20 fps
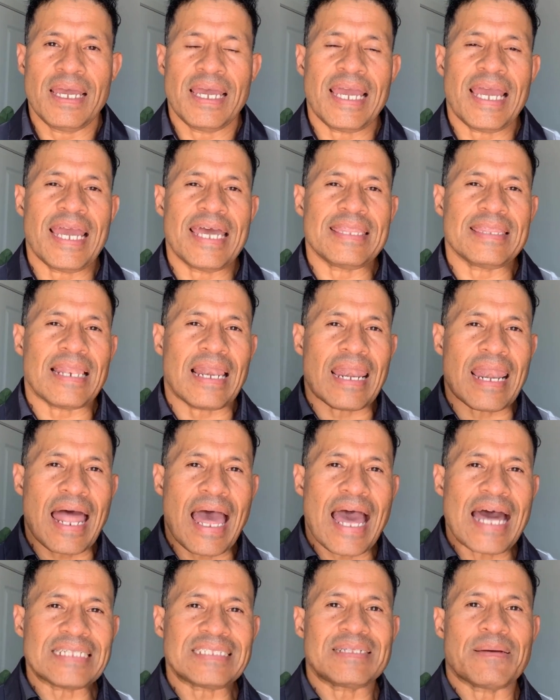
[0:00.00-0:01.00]
And
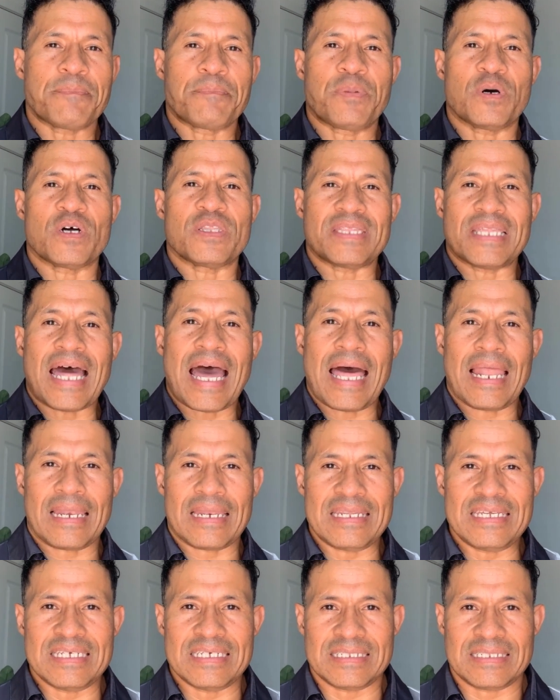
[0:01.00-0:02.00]
last but not
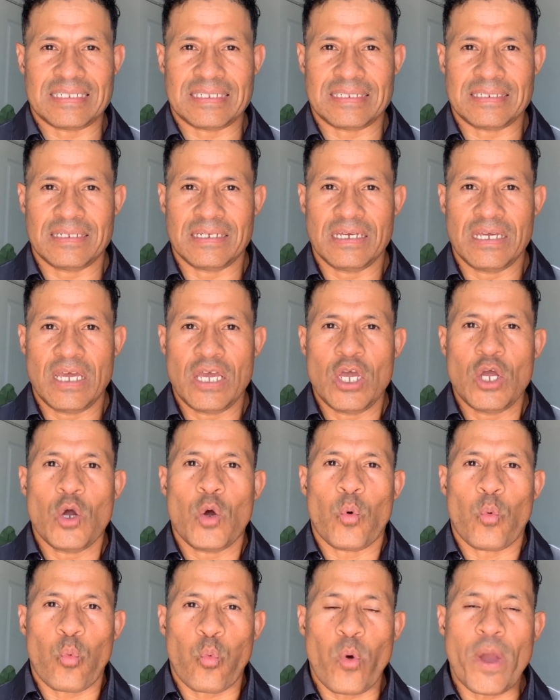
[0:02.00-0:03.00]
least,
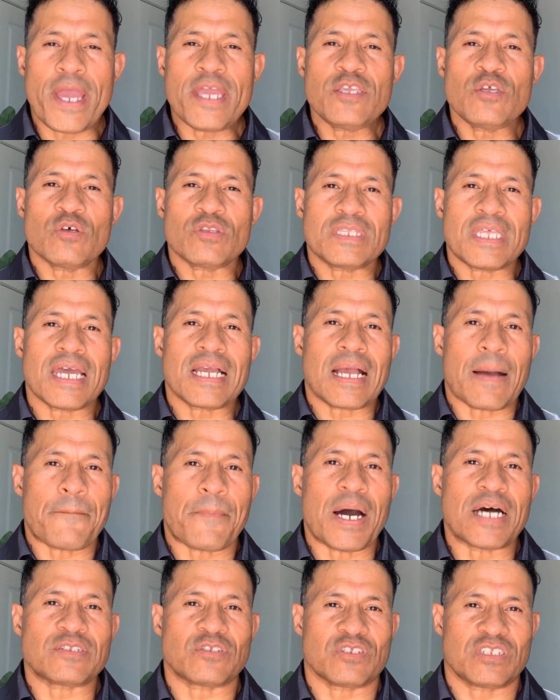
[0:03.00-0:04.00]
when you take a
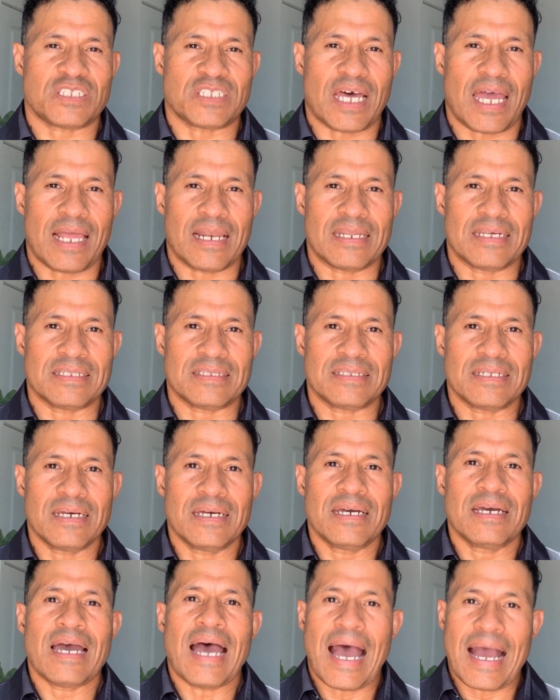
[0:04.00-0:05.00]
pause of silence,
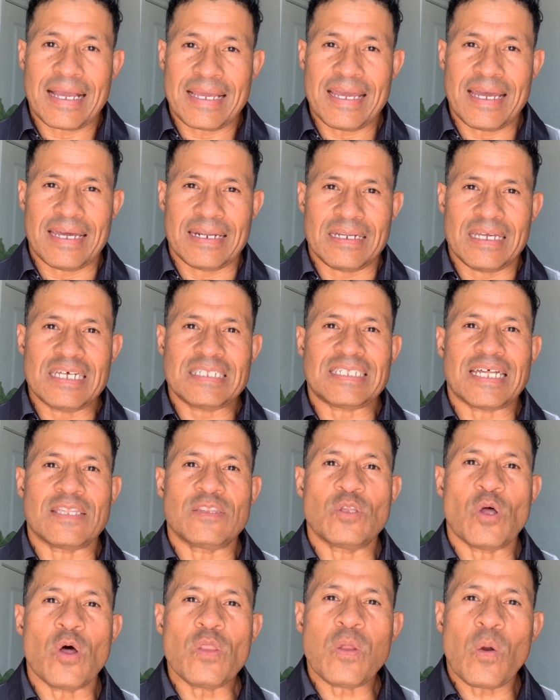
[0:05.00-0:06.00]
again, it's
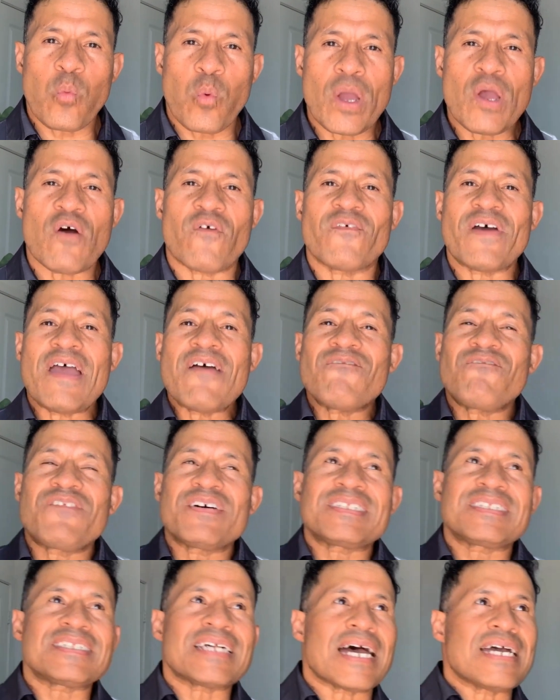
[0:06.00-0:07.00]
another way of
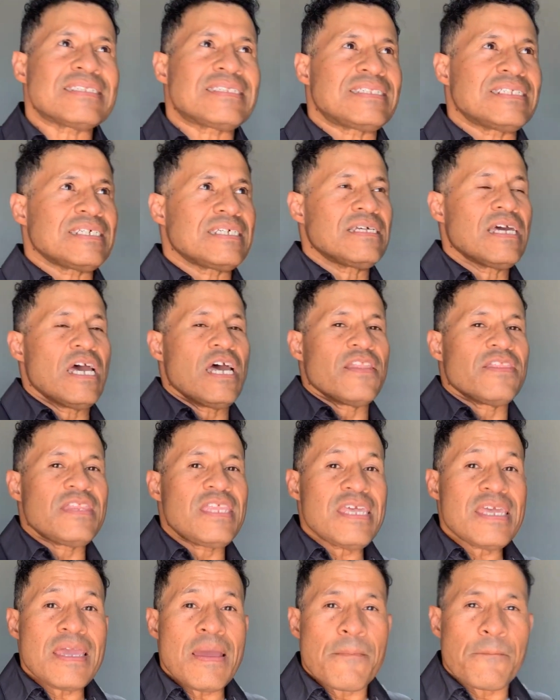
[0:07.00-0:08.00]
emphasizing
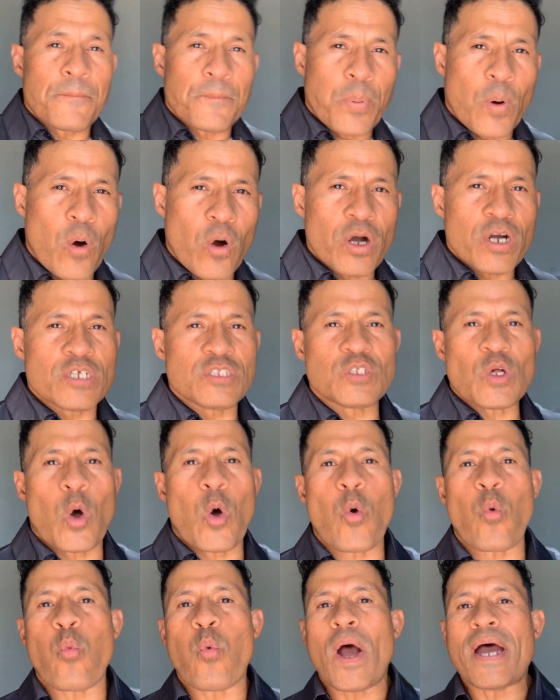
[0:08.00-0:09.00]
the importance
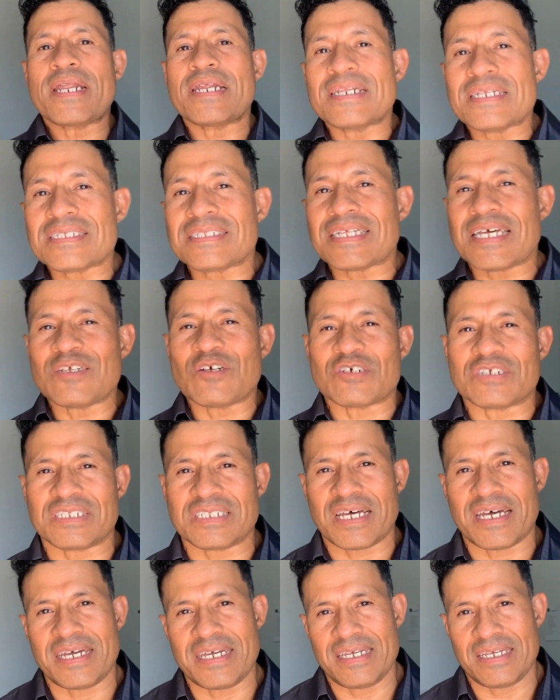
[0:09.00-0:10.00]
of what it is that you're
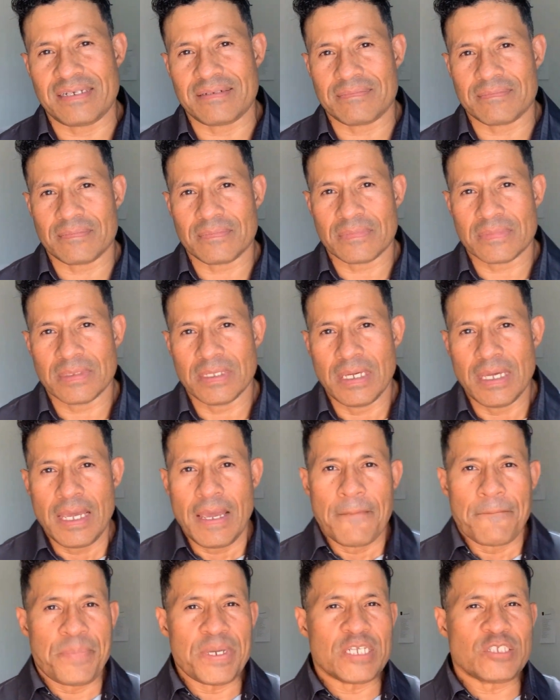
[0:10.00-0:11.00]
saying.
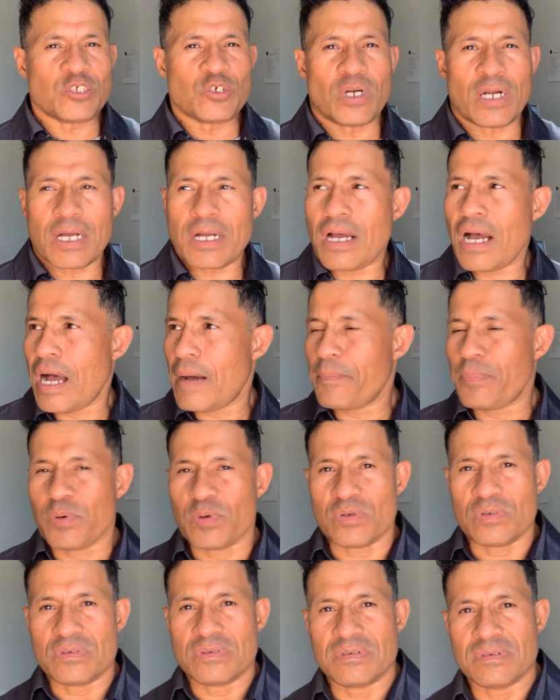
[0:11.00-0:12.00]
Picture a
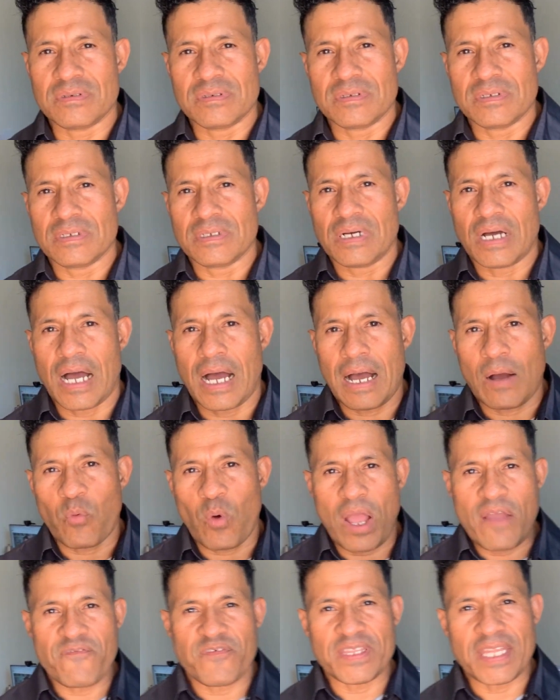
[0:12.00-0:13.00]
couple, a
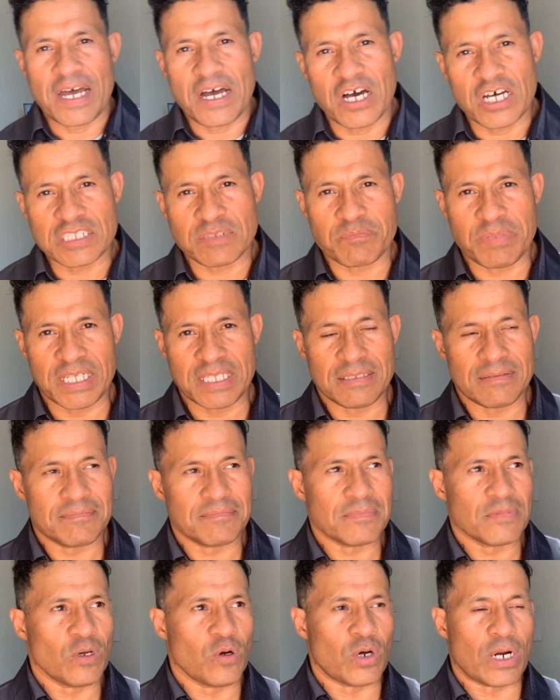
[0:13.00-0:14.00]
wife and a husband,
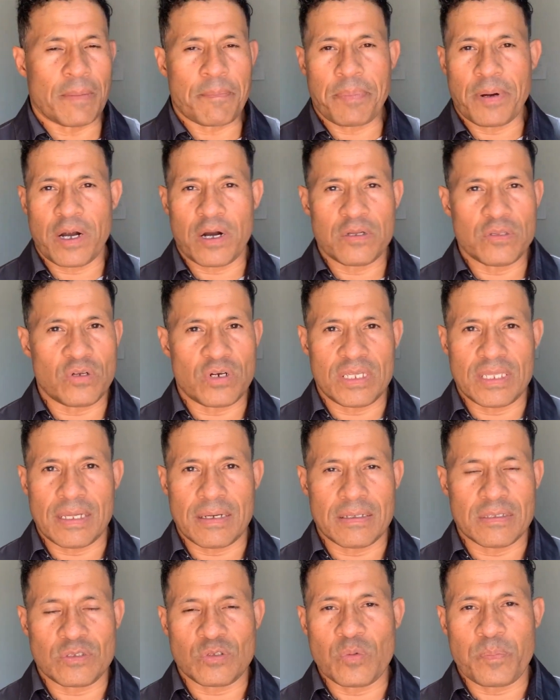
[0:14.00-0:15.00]
or a partner
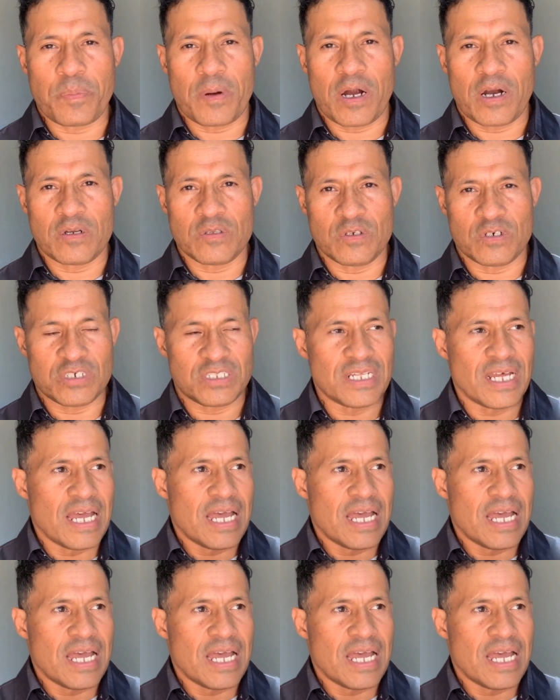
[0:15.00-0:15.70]
and 2 partners,